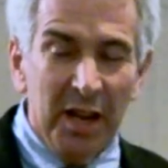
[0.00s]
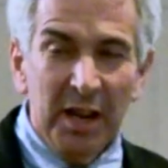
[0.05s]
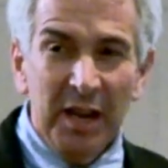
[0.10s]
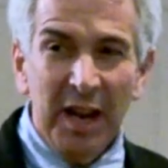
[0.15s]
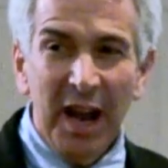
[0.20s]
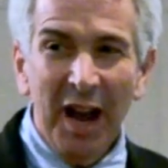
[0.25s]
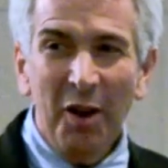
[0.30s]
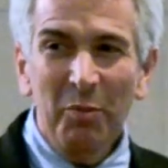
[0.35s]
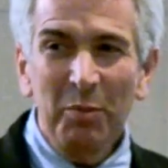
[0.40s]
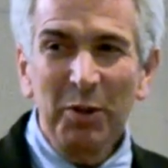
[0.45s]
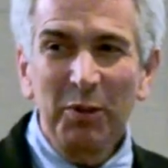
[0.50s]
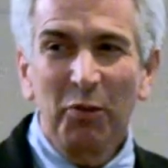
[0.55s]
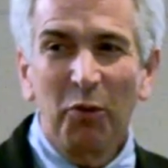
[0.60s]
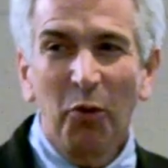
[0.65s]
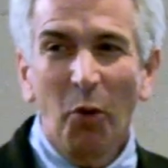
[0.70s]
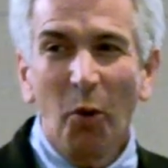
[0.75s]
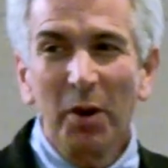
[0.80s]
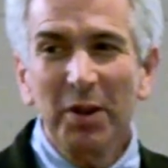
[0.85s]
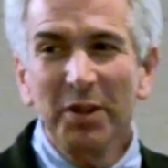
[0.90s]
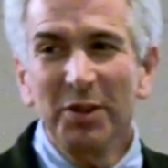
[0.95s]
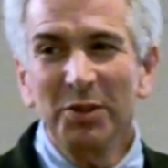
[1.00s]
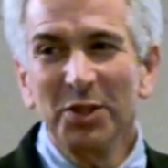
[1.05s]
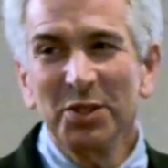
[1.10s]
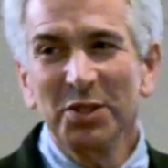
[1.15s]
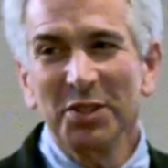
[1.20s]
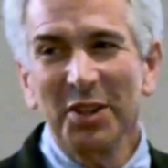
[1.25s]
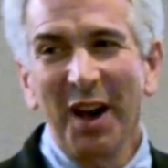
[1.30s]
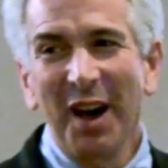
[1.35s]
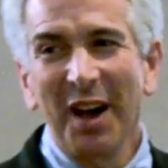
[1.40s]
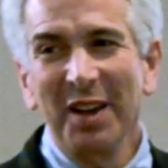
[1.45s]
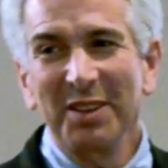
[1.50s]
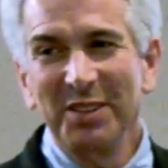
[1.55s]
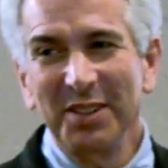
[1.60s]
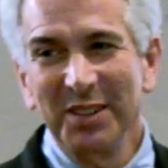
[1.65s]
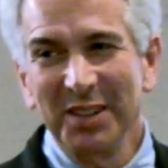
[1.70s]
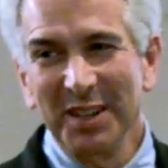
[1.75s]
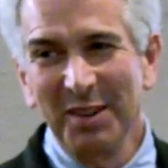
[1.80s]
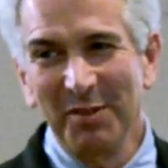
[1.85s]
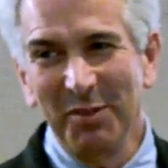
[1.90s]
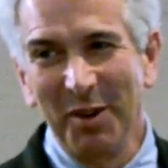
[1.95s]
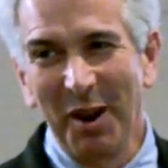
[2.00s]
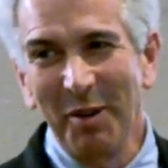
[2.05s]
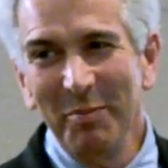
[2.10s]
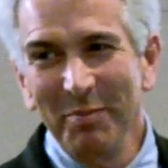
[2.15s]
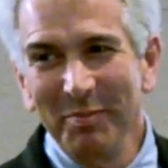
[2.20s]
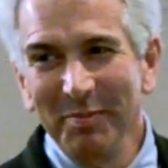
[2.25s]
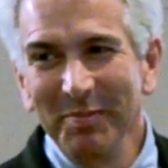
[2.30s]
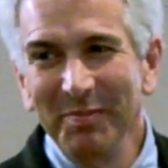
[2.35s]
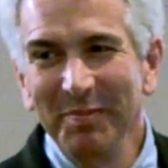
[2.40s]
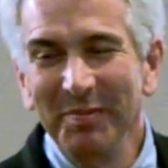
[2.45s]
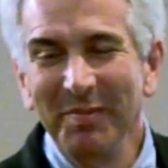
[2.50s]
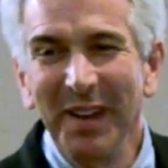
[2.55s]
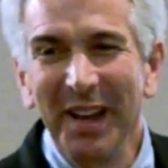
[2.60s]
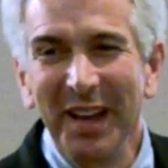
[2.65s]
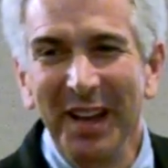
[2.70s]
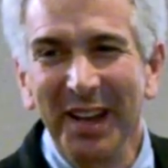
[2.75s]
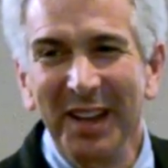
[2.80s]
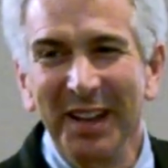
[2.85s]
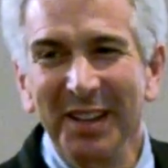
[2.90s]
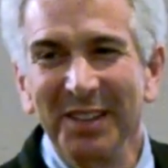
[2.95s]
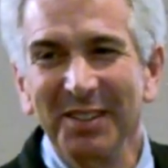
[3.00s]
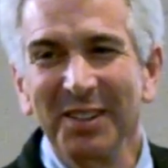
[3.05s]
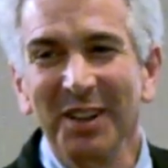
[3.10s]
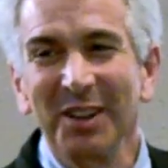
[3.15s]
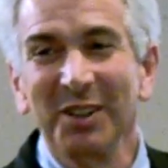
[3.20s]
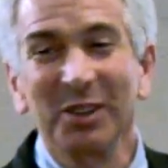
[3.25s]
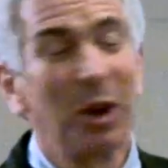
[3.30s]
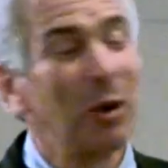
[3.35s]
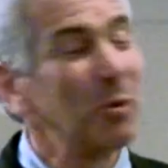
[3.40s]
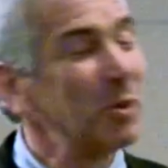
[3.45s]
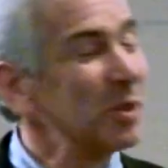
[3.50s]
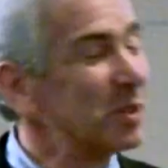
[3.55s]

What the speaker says: Now, before you decide to give up and go